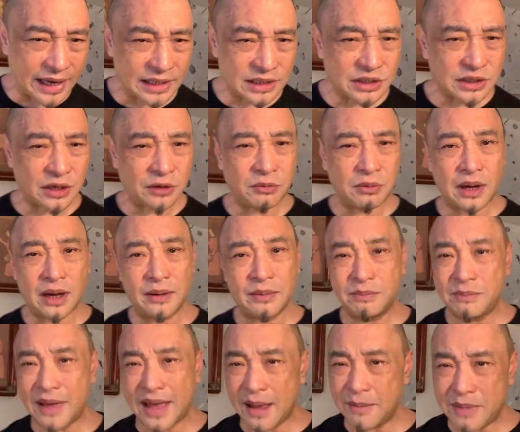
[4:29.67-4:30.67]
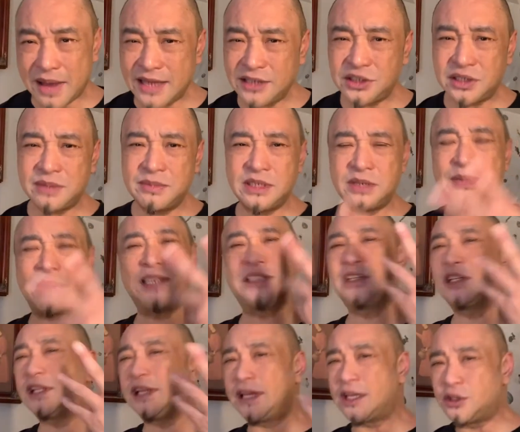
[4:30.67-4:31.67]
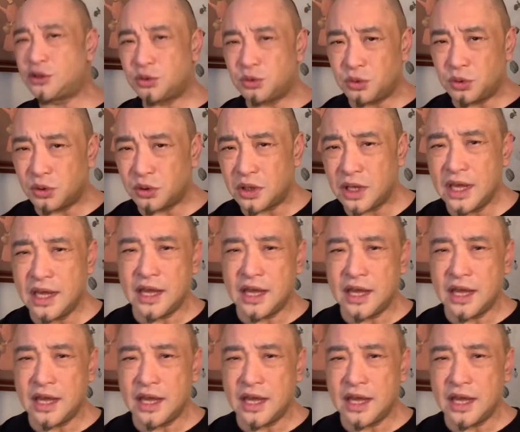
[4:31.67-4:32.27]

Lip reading: So a pendulum is basically a tool